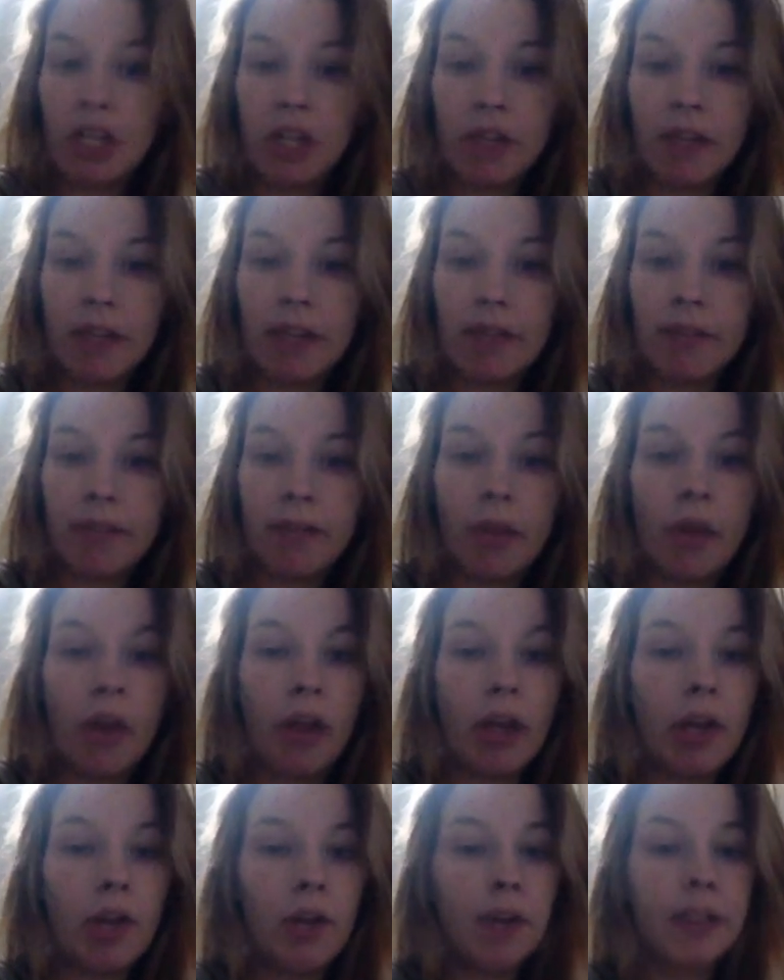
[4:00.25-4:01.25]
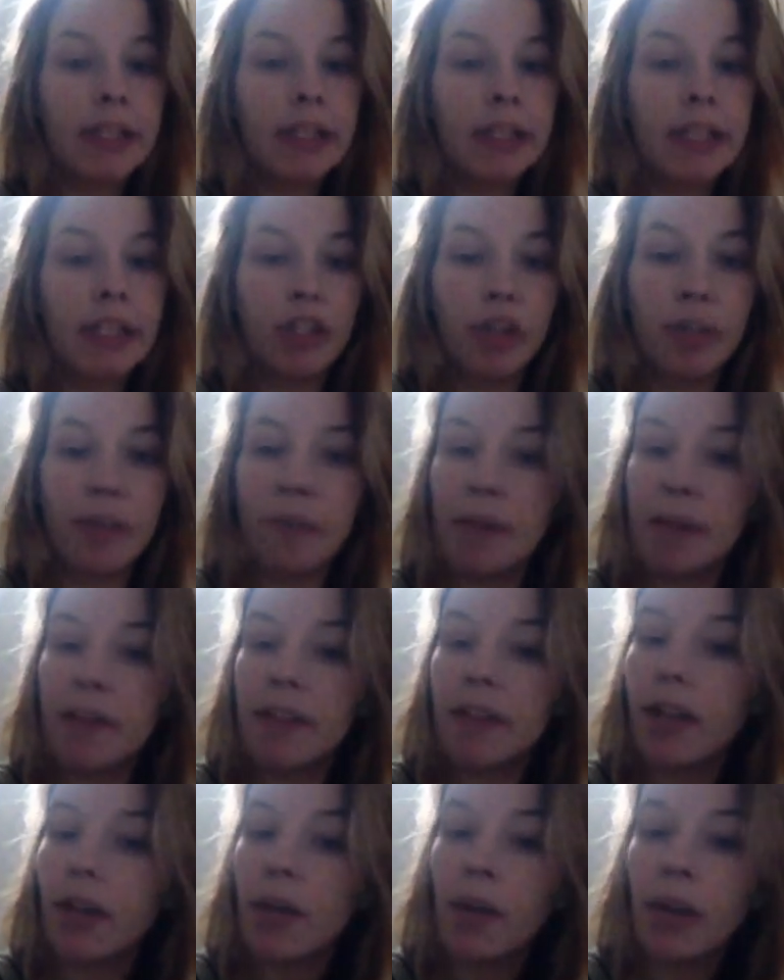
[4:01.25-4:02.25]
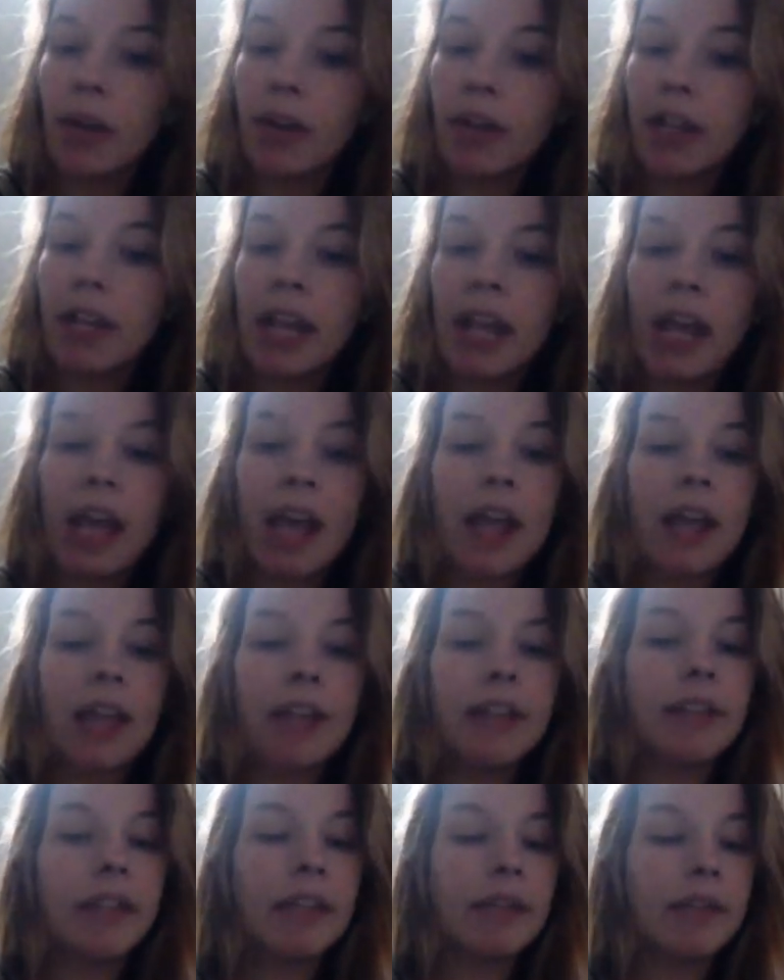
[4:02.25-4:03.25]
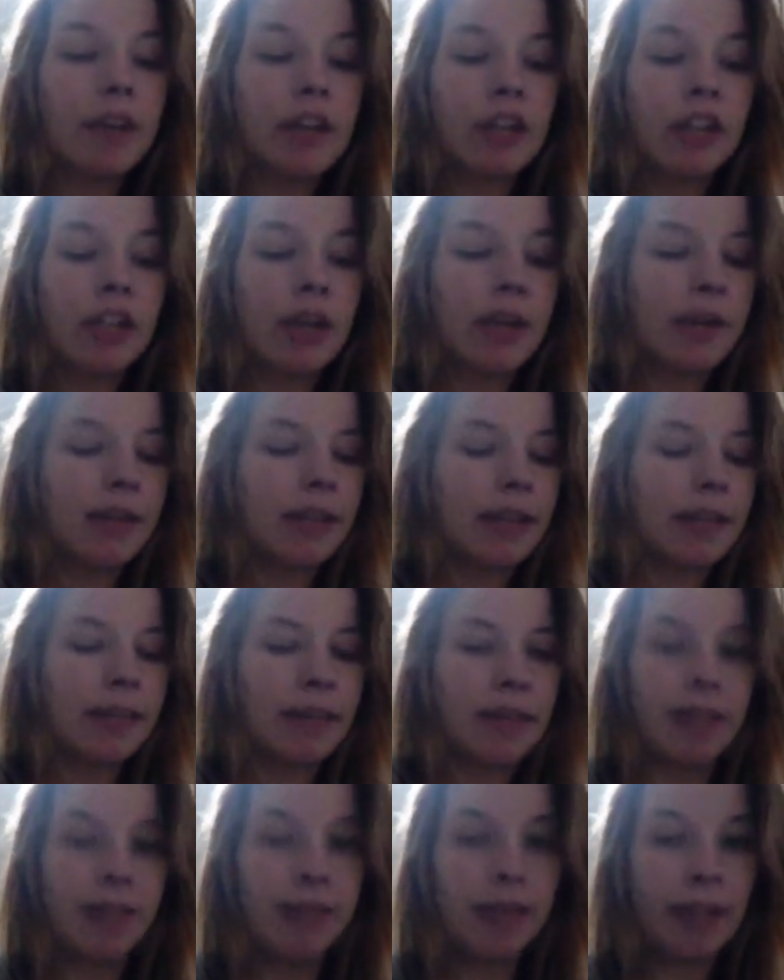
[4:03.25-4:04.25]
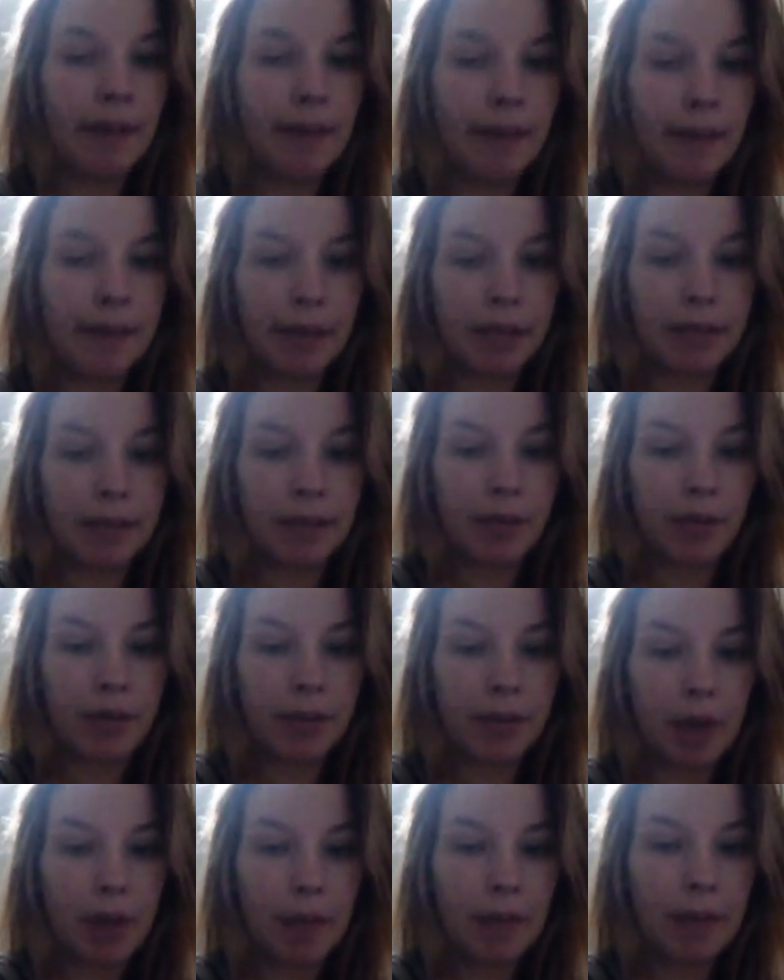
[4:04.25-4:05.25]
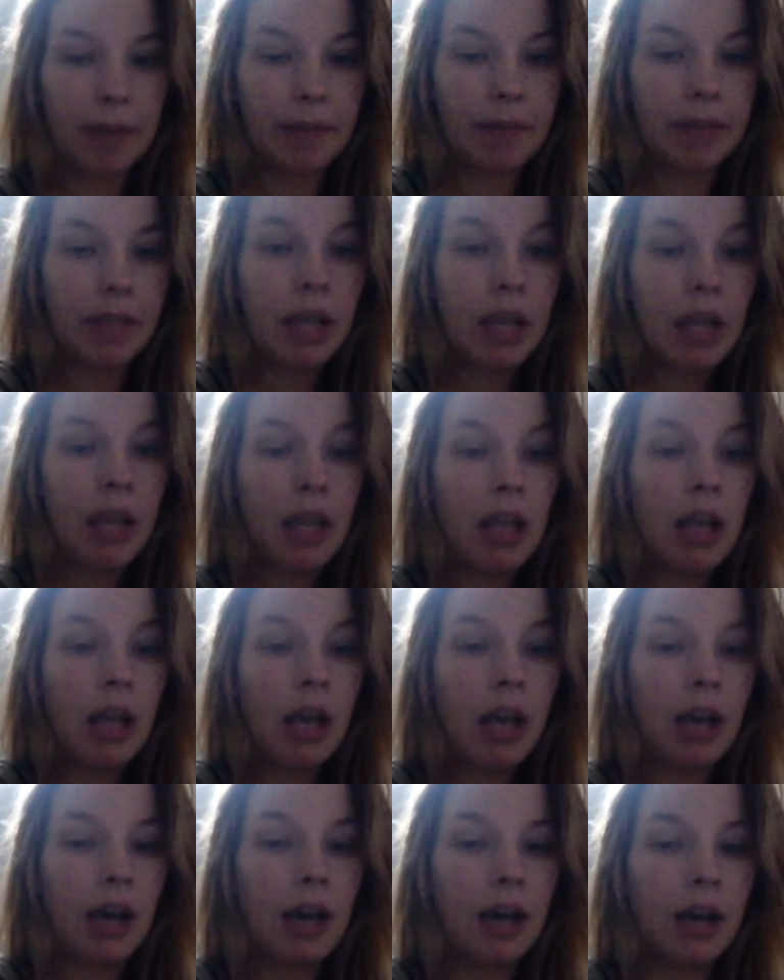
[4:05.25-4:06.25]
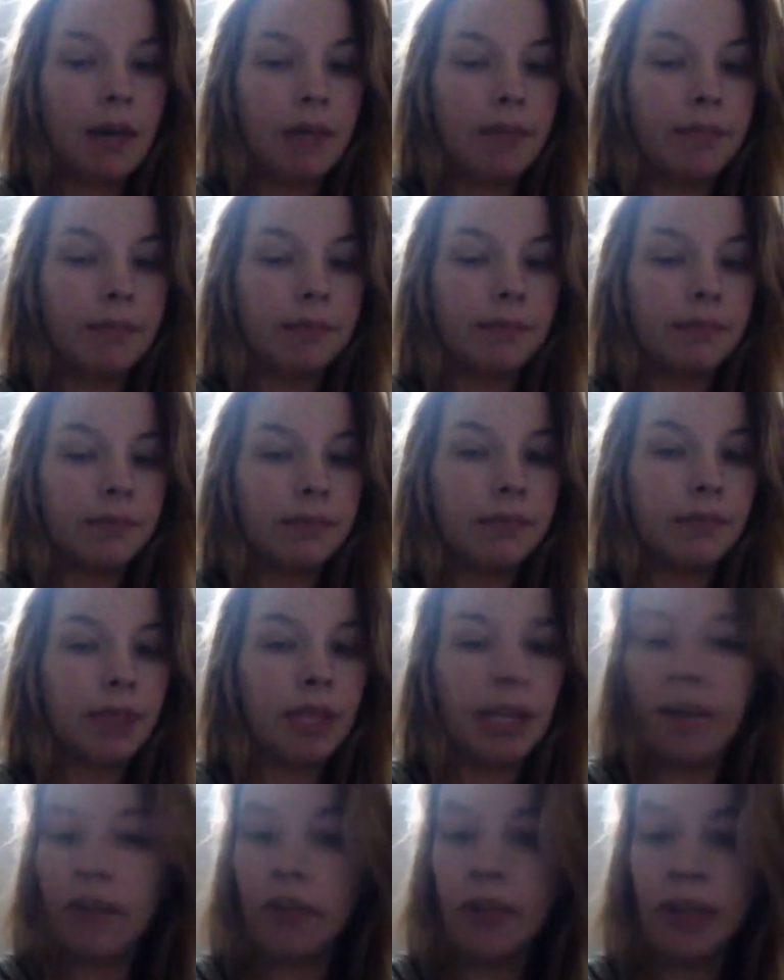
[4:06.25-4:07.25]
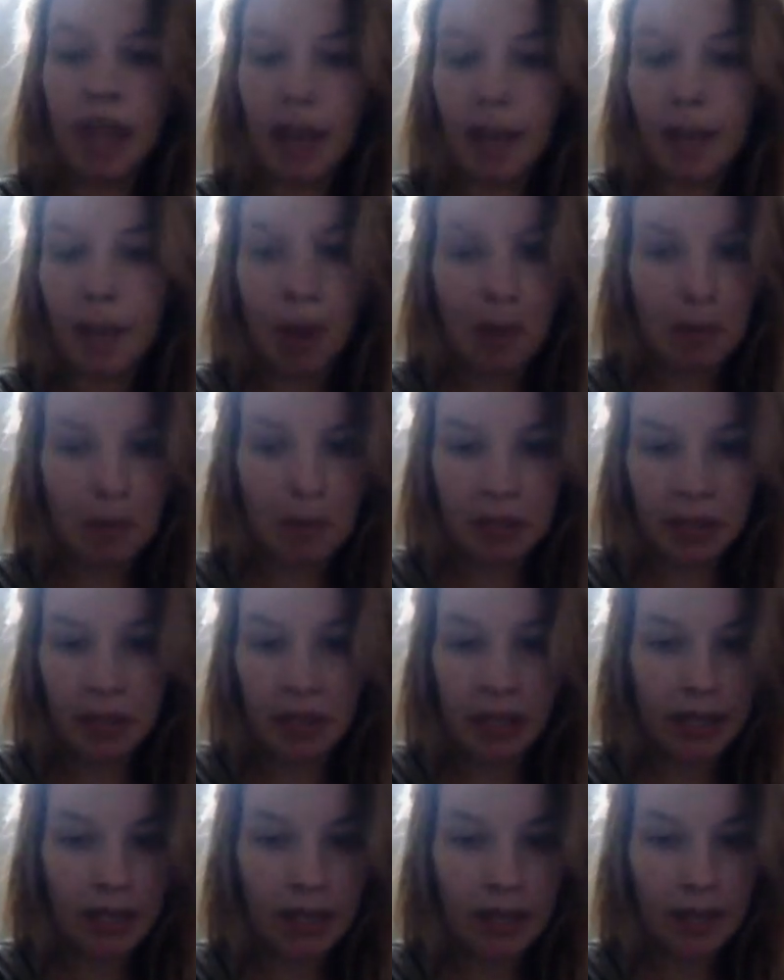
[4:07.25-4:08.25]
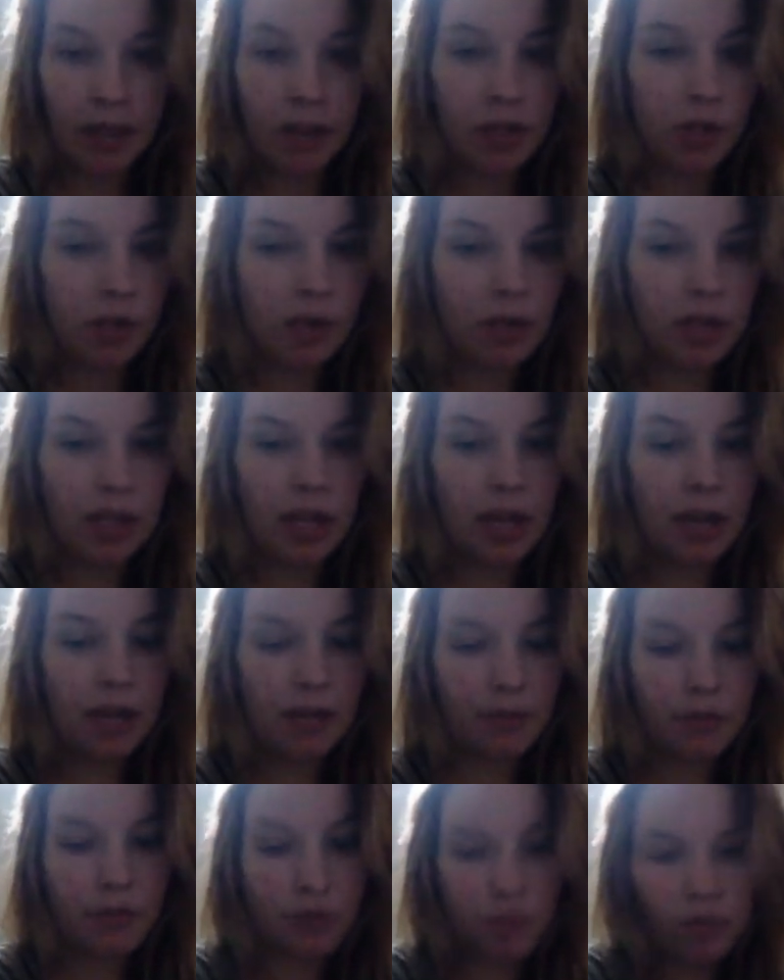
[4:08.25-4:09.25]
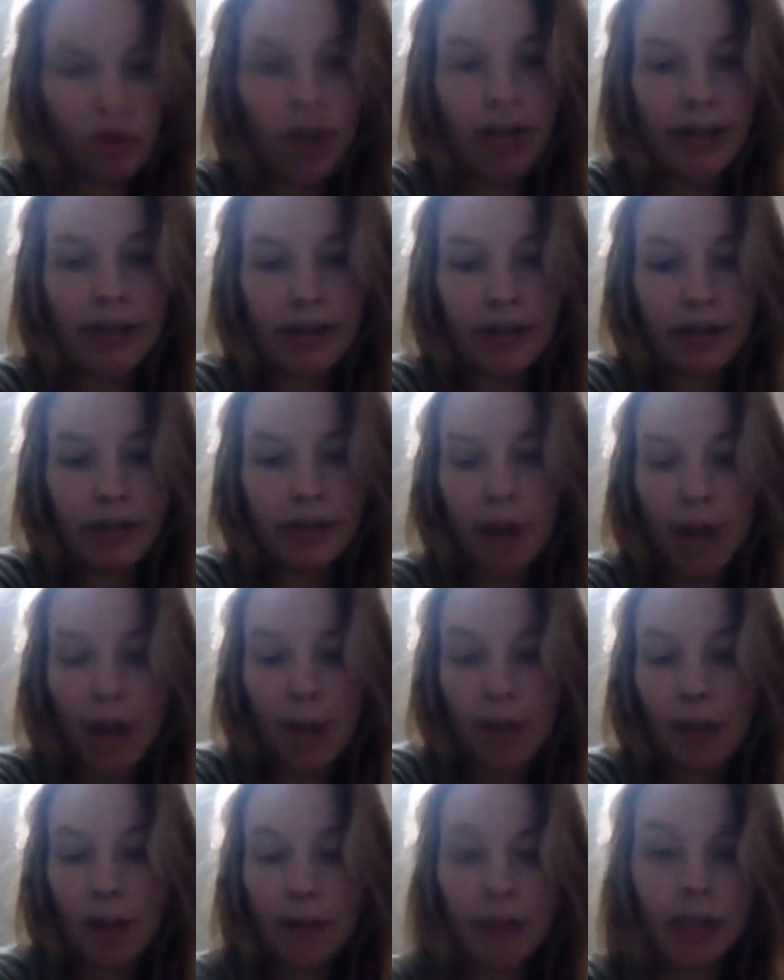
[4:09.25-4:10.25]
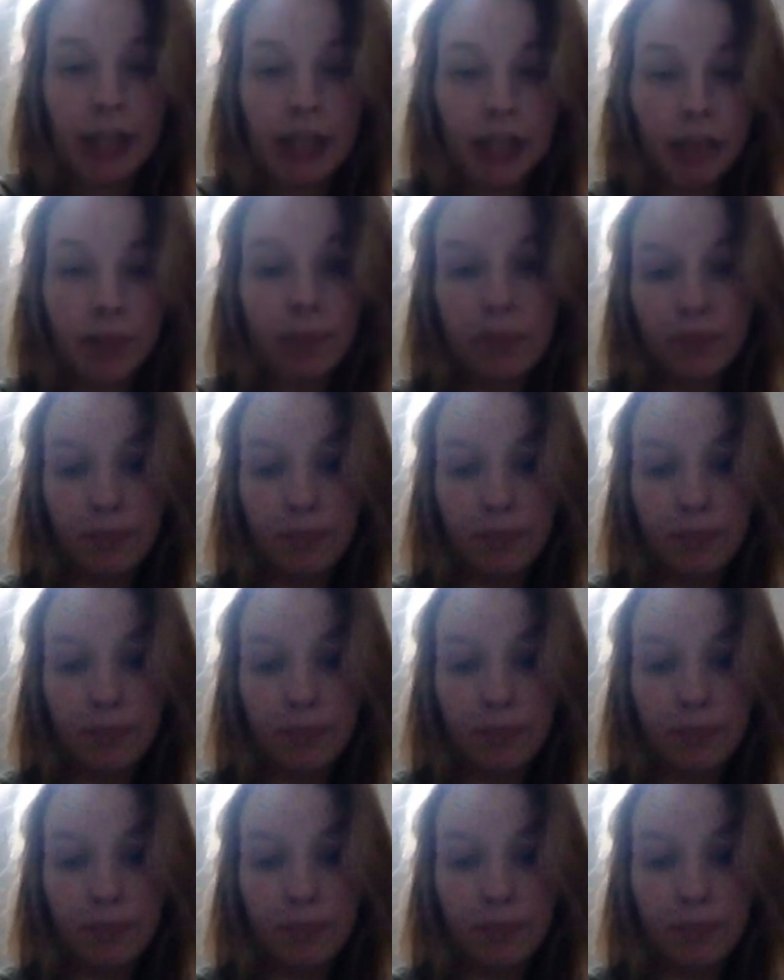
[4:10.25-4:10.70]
of it. All I know is that they showed me my son quickly, and they rushed out with him because he was having respiratory problems. He never really had problems with sucking. As soon as I tried him on me, he